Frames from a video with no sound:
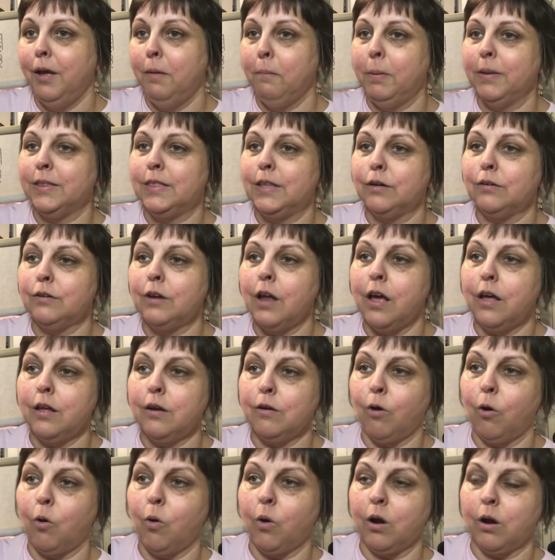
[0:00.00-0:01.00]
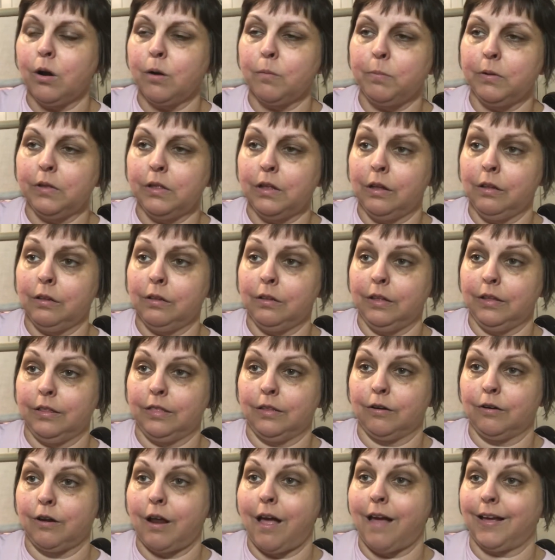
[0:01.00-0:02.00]
but they're not horrible and
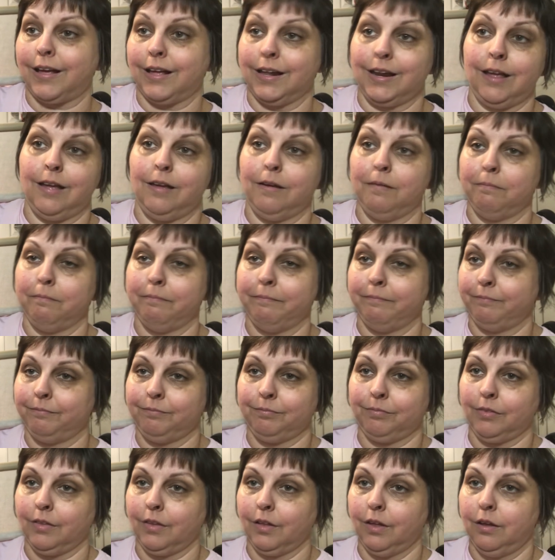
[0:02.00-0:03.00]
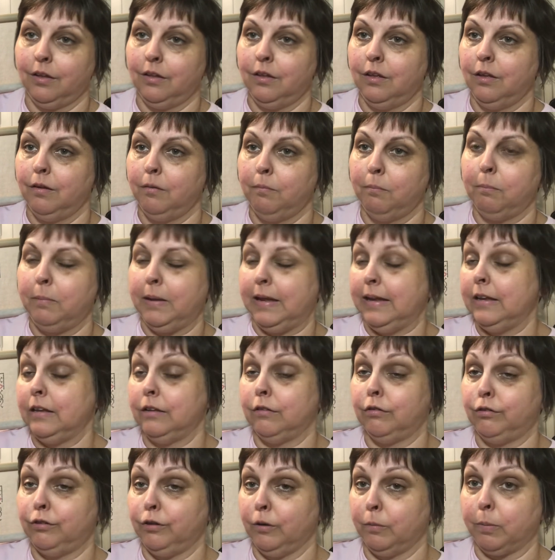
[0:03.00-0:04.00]
they're not going to be
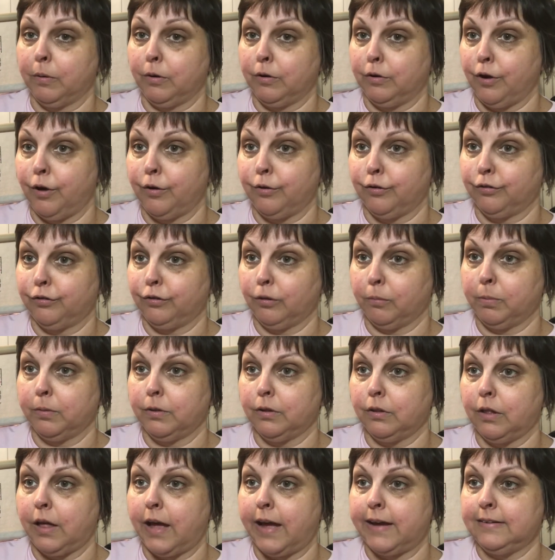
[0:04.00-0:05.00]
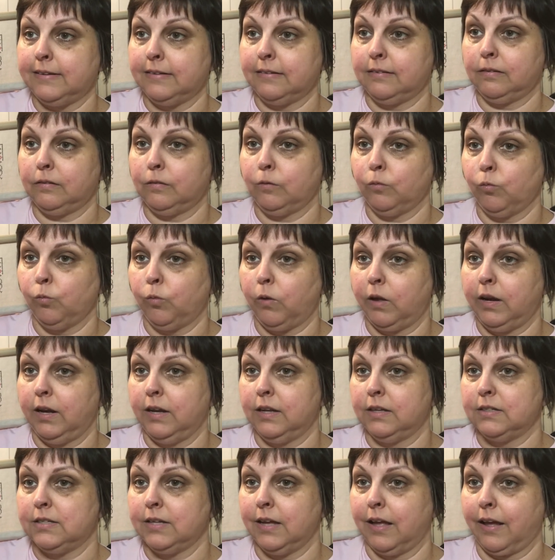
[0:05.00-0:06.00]
super noticeable. I just
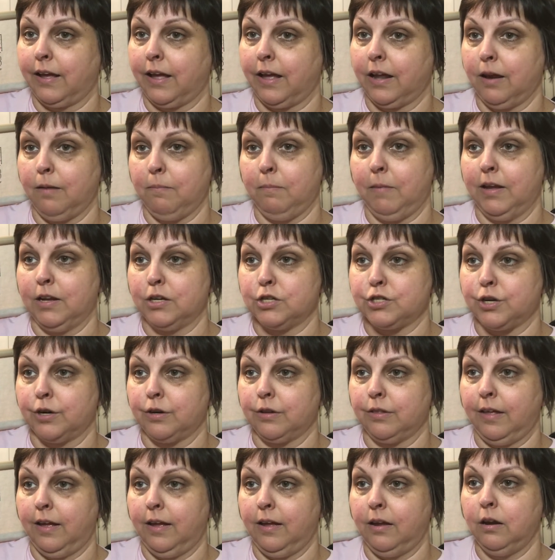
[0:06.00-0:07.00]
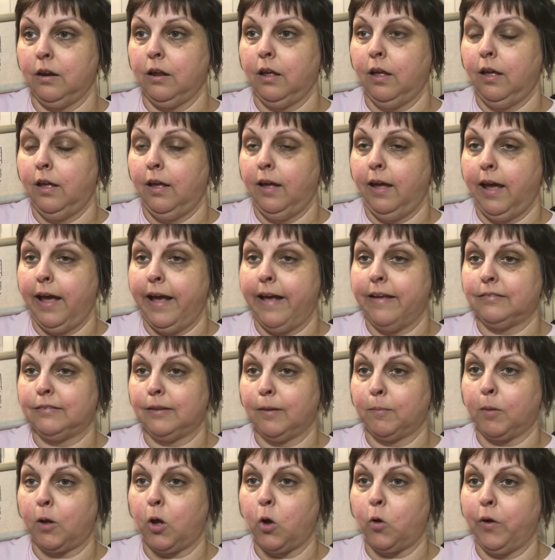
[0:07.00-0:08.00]
wanted to kind of make sure that as
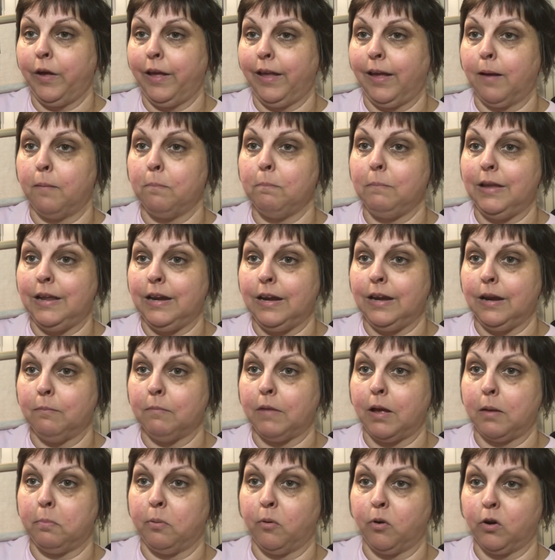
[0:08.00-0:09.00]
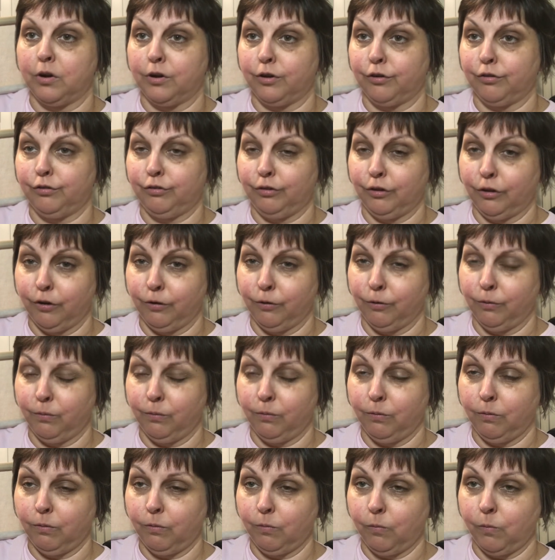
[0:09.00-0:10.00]
I'm going, I'm meeting my borders. So
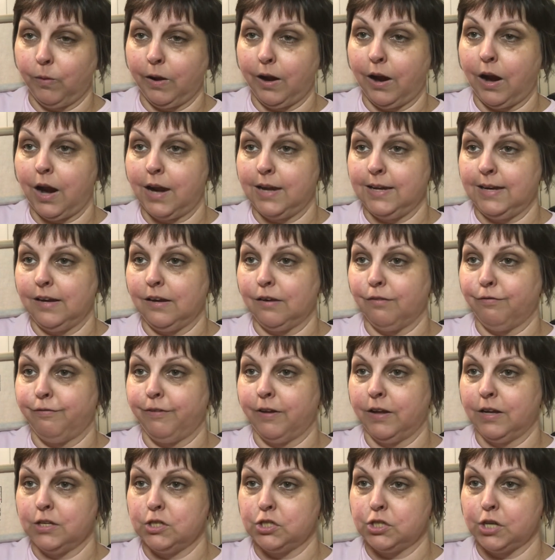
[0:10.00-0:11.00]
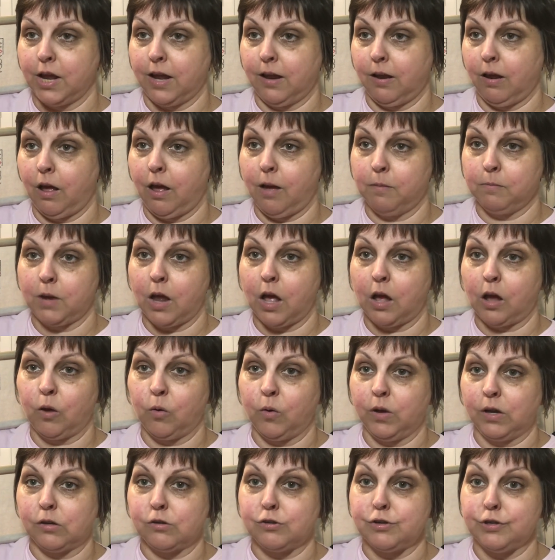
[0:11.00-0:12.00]
where I need to fudge. I, am not
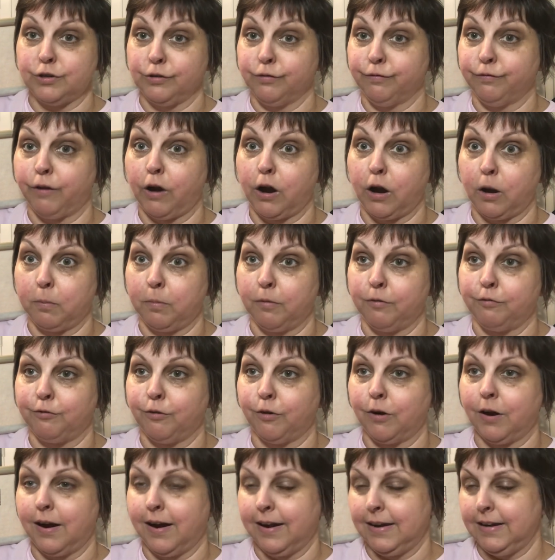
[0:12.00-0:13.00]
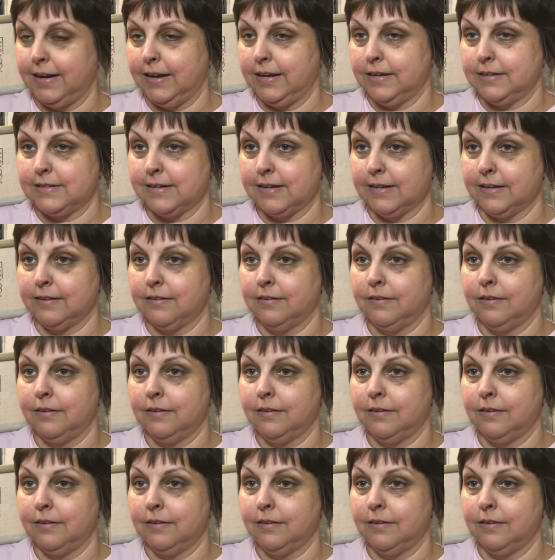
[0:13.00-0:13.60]
going too far before I need to